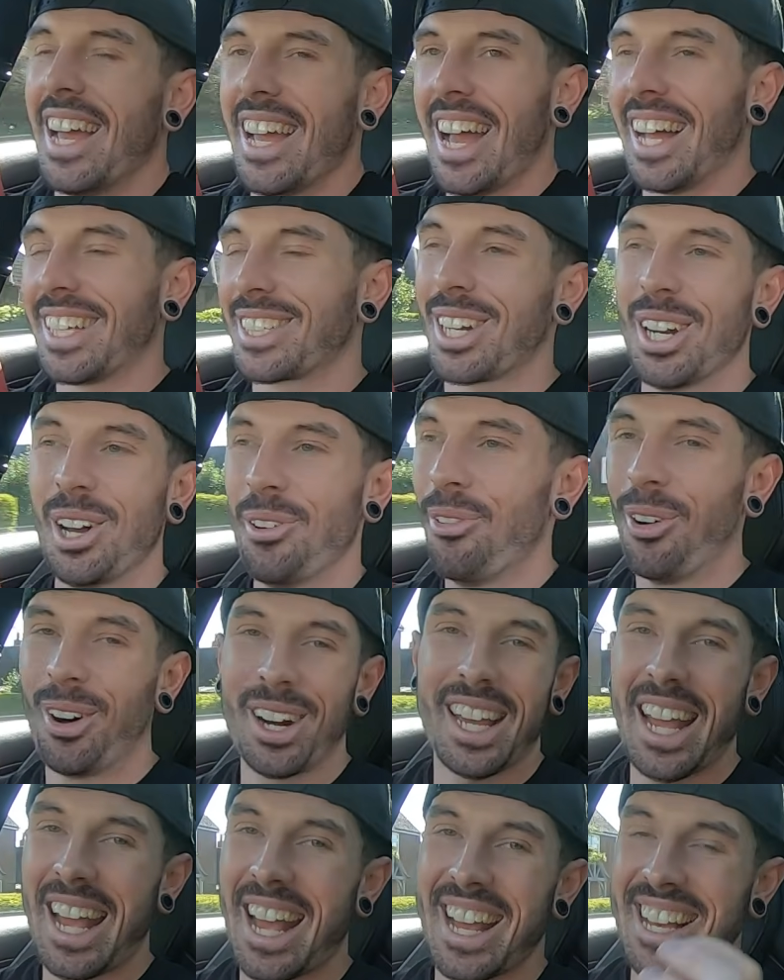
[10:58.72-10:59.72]
I don't know
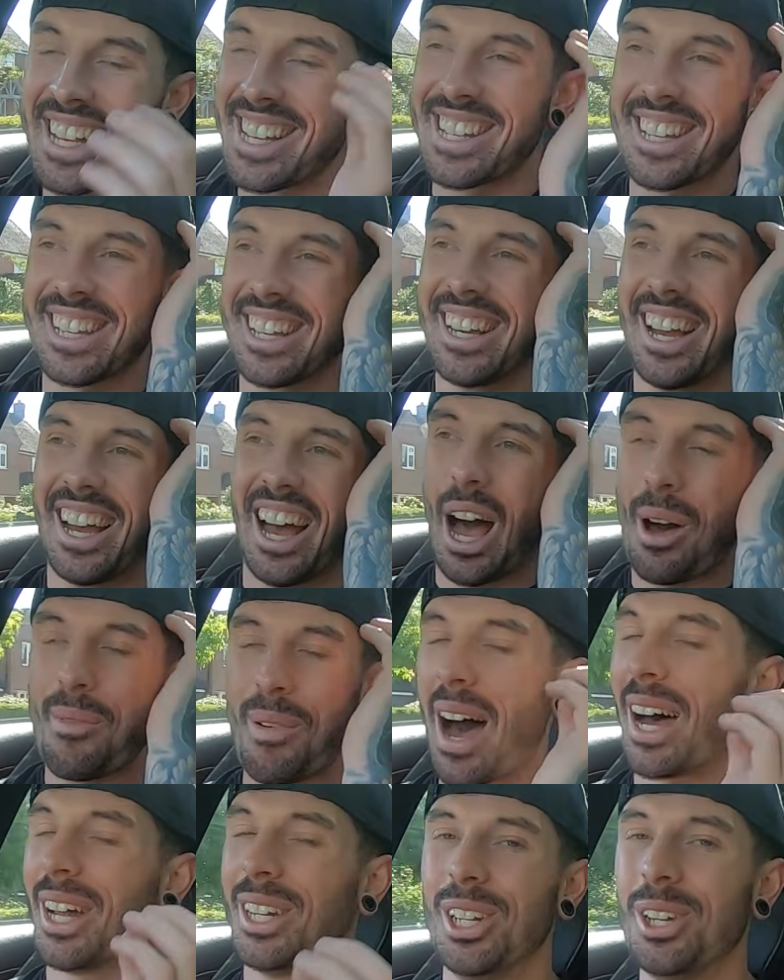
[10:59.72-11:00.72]
what it is
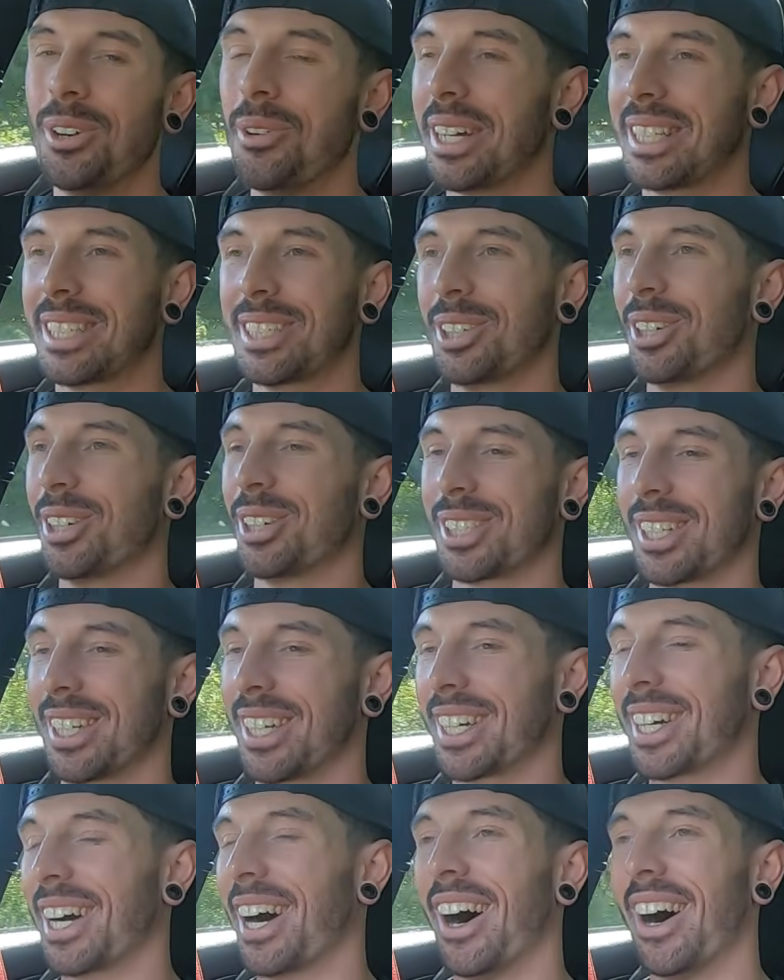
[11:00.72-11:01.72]
about a new exhaust on
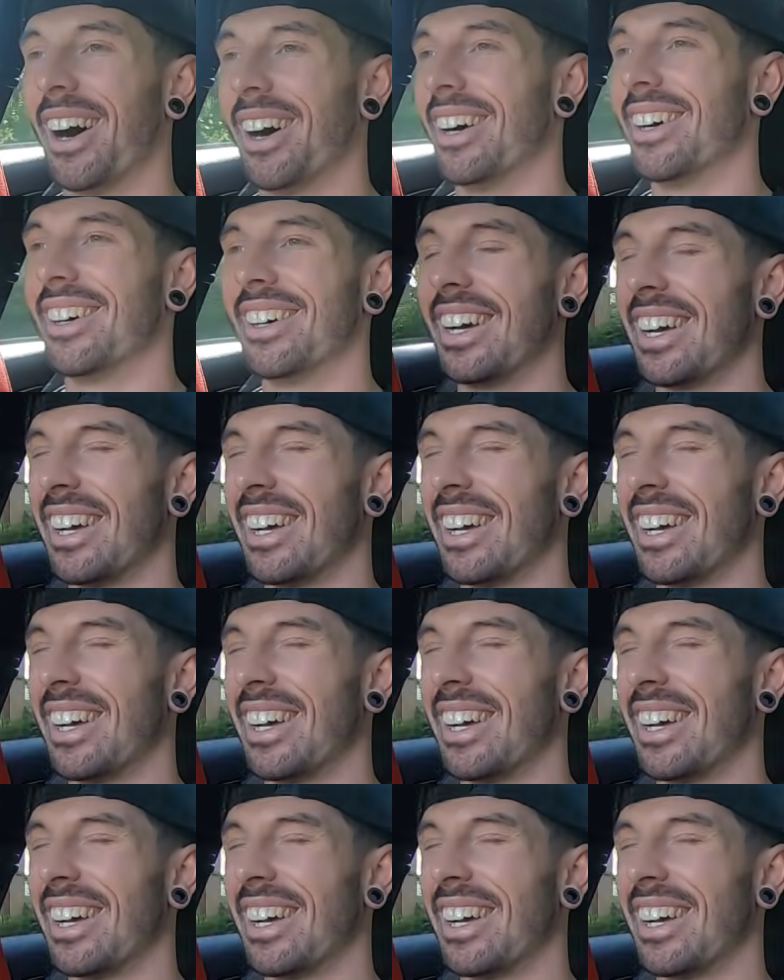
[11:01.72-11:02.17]
a car.